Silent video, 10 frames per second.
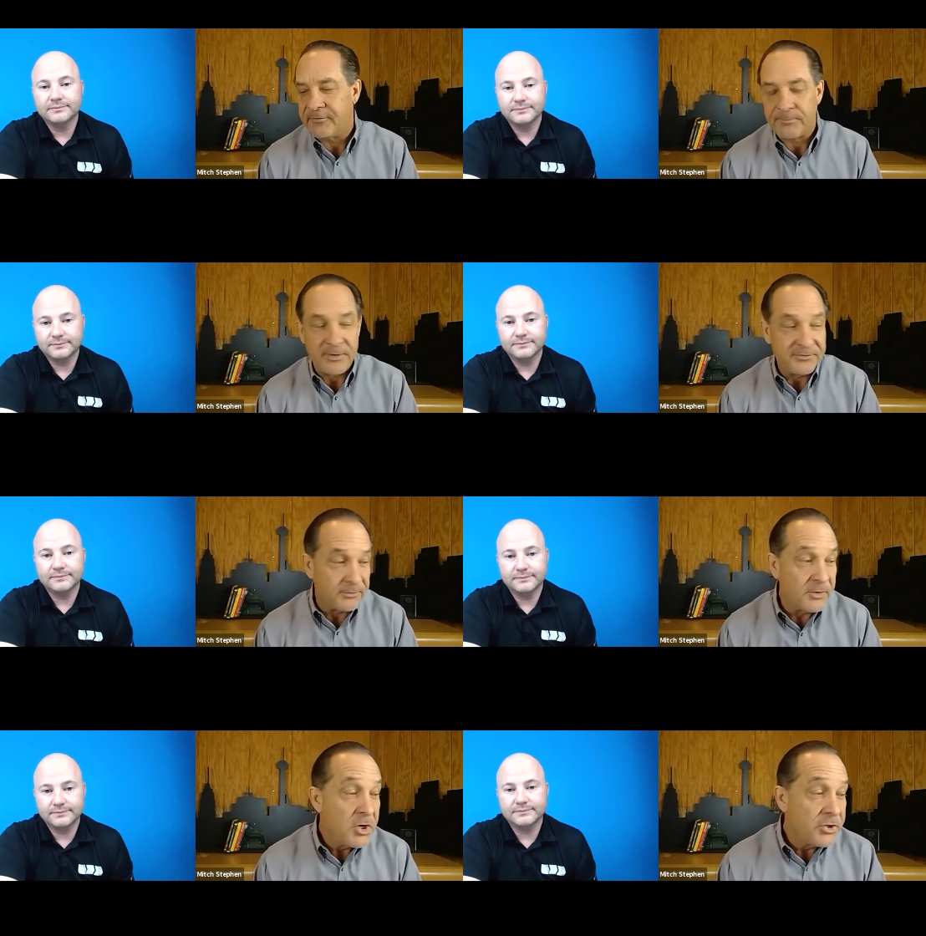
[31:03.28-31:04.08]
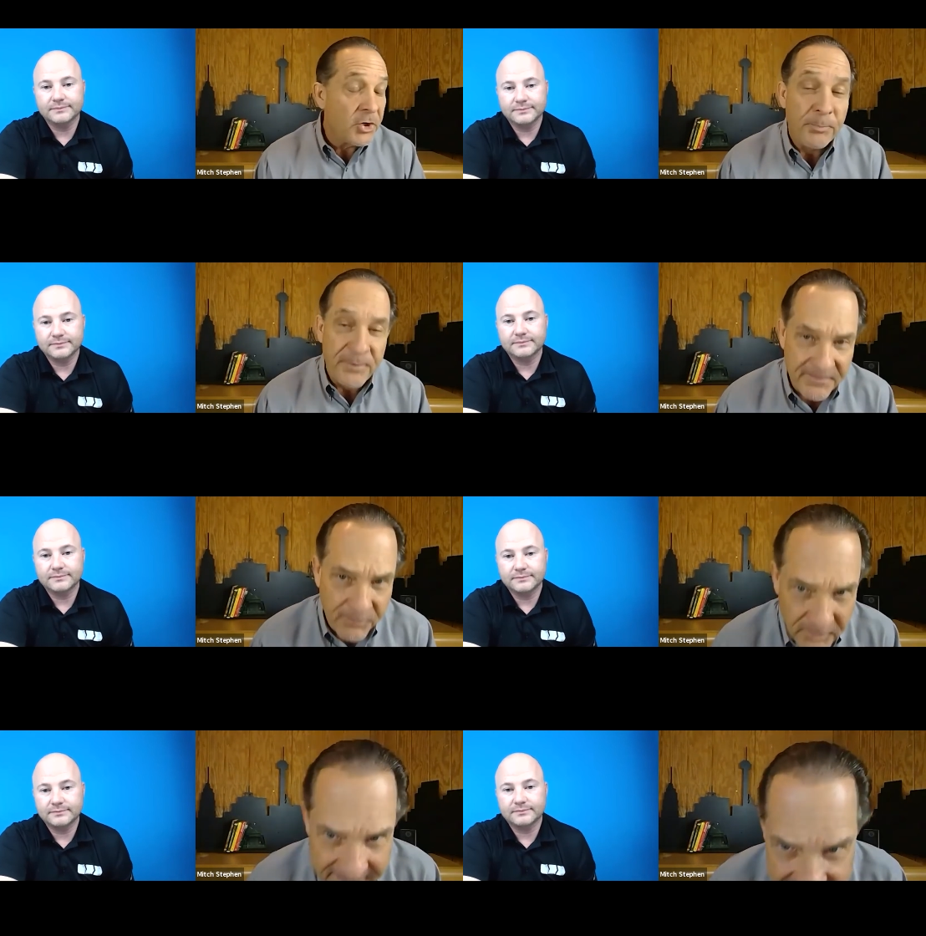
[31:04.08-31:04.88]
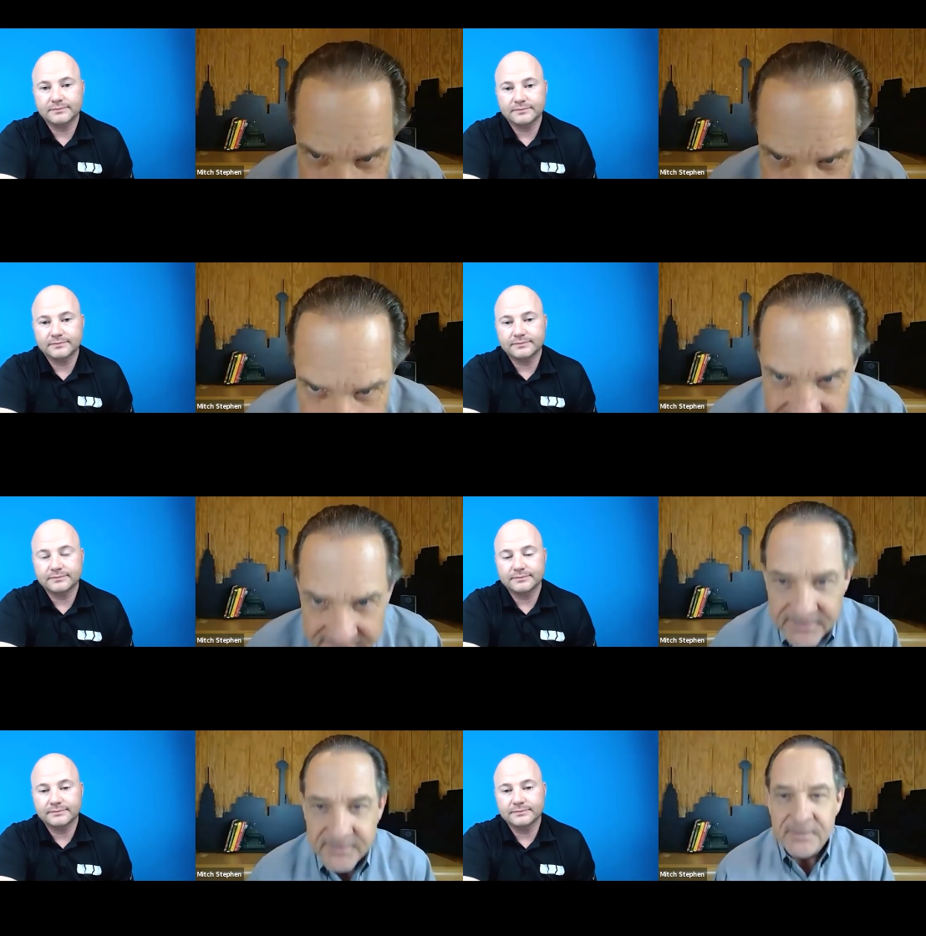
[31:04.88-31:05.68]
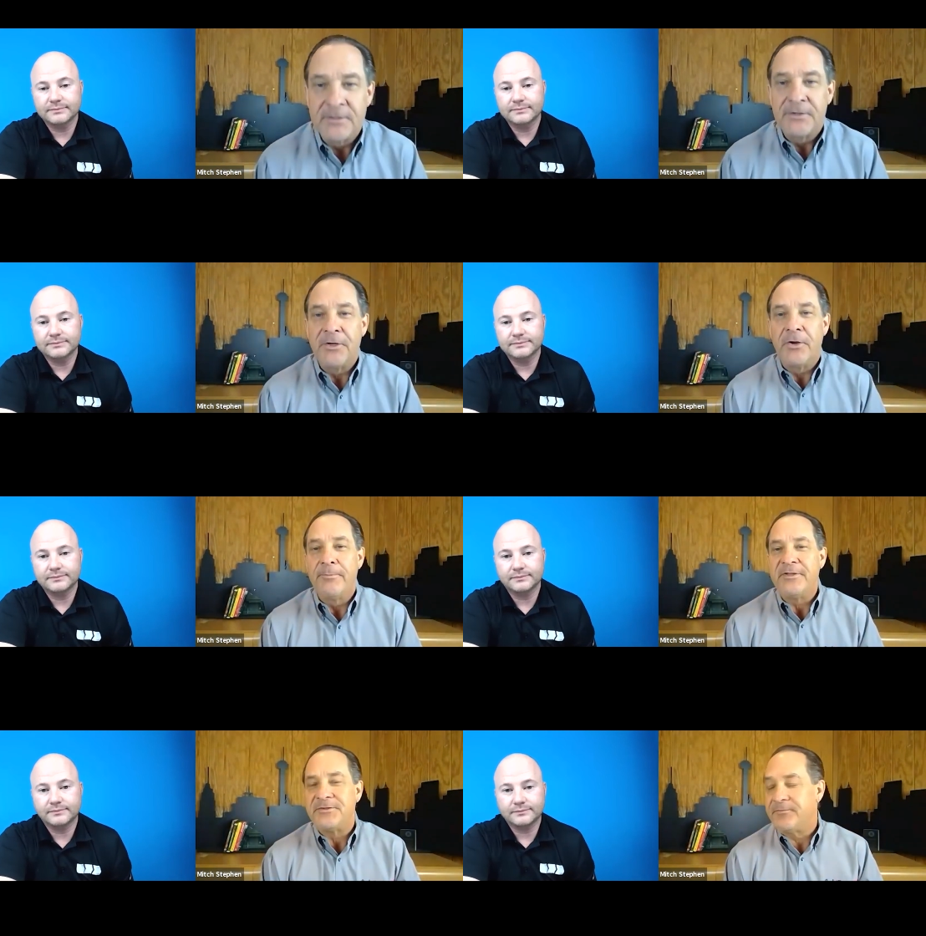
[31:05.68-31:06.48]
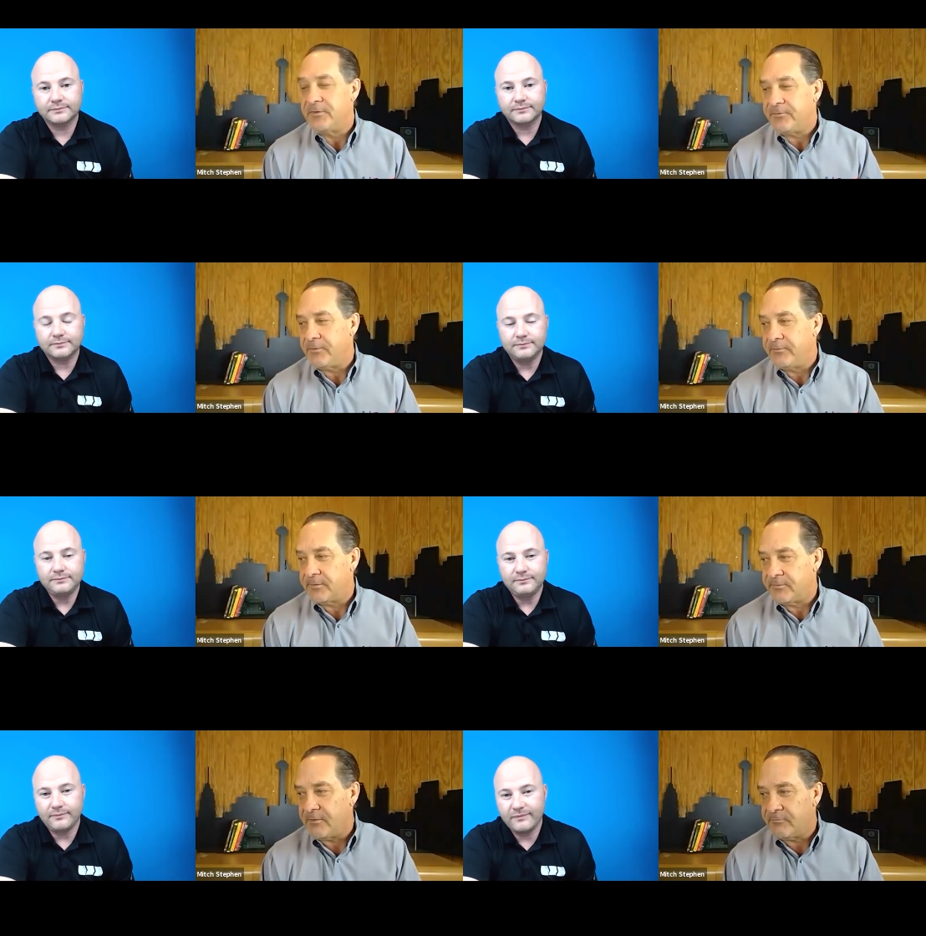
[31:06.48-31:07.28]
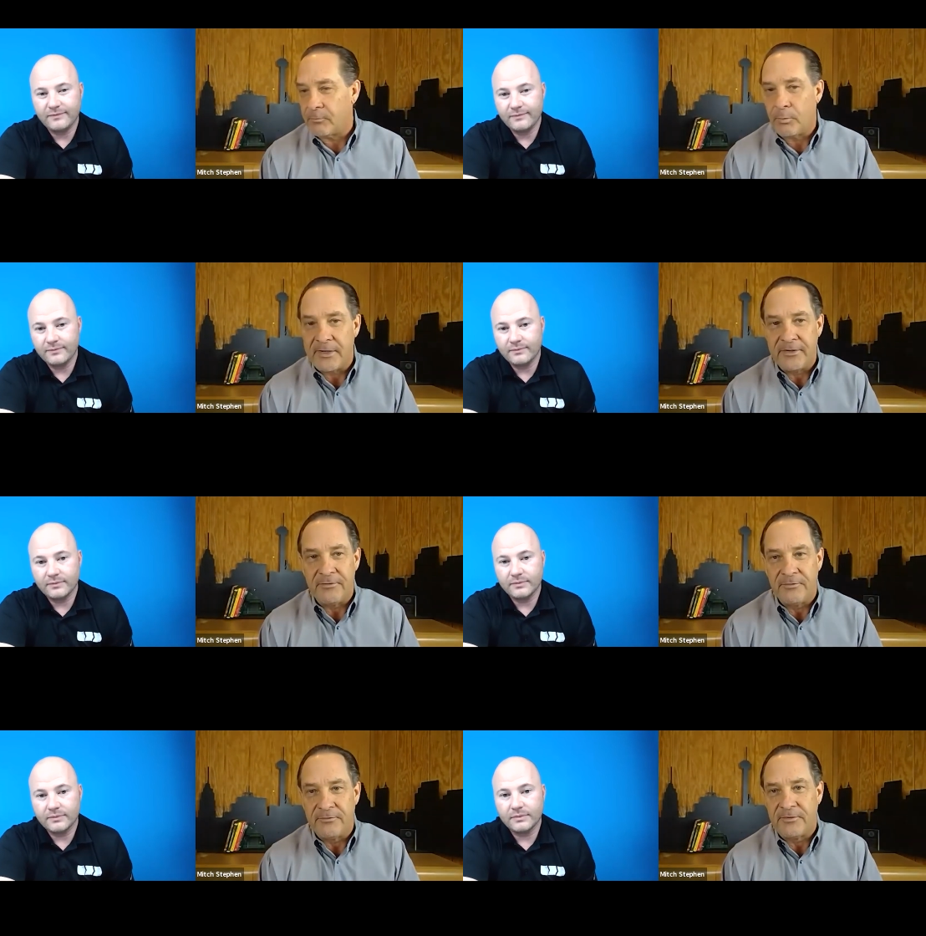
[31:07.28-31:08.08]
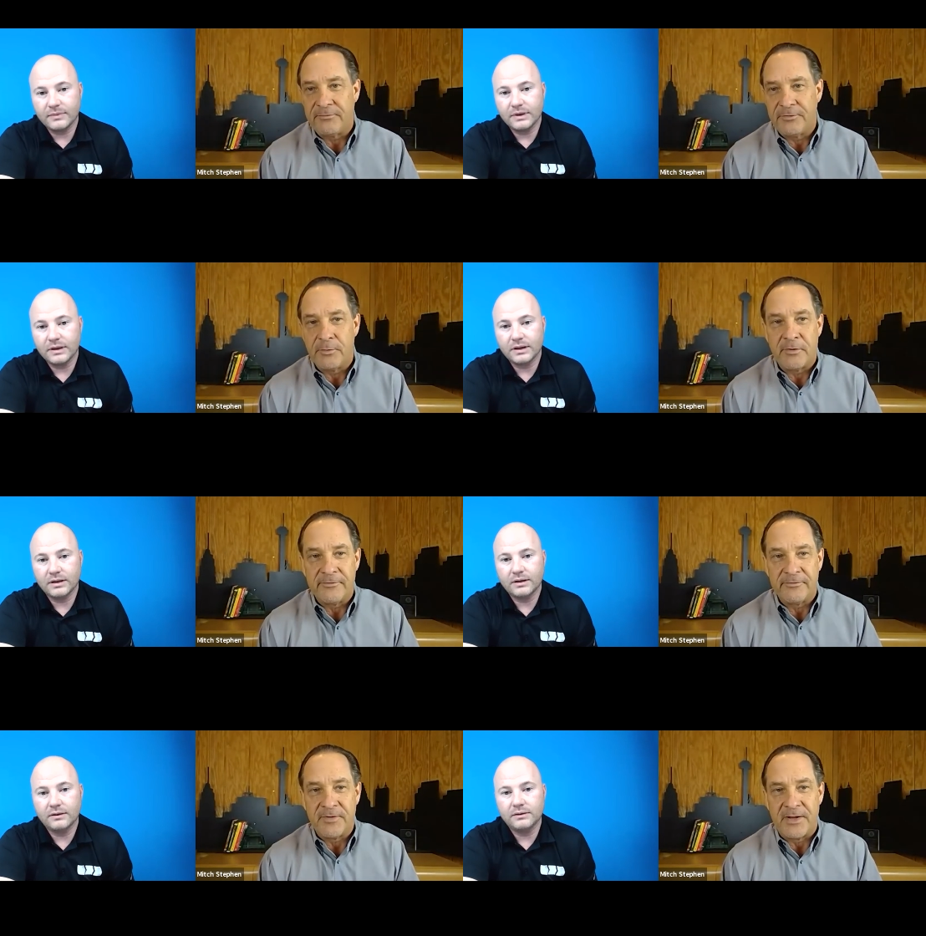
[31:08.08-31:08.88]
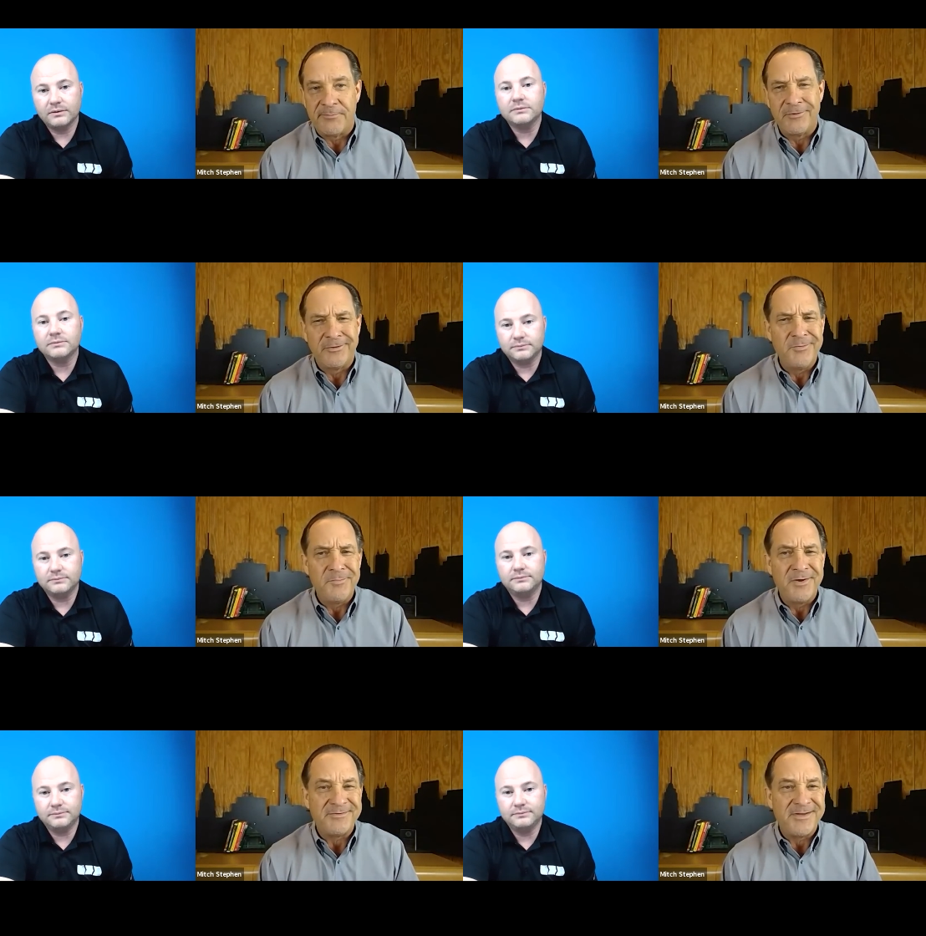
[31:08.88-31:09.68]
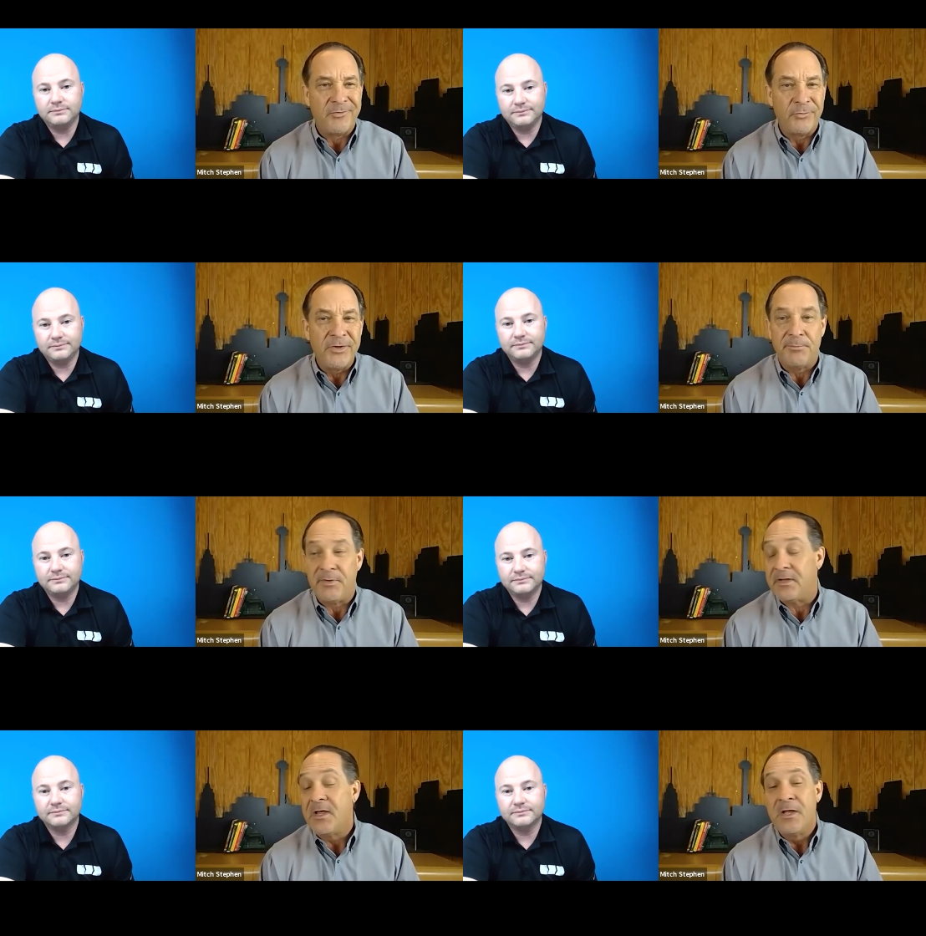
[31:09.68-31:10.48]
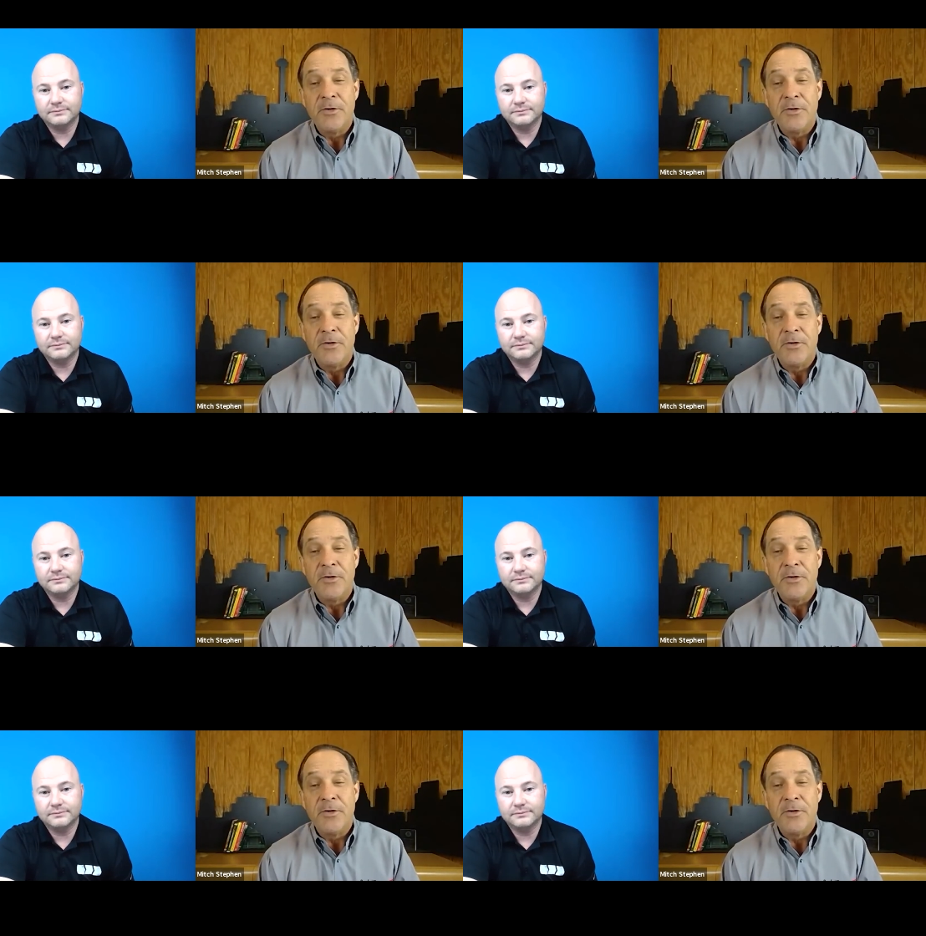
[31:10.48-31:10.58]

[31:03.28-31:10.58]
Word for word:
Speaker 1: inspirational. You know, people ask me, you know, Mitch, if you're so successful, why do you still do all this crap? You're like, you must not really be.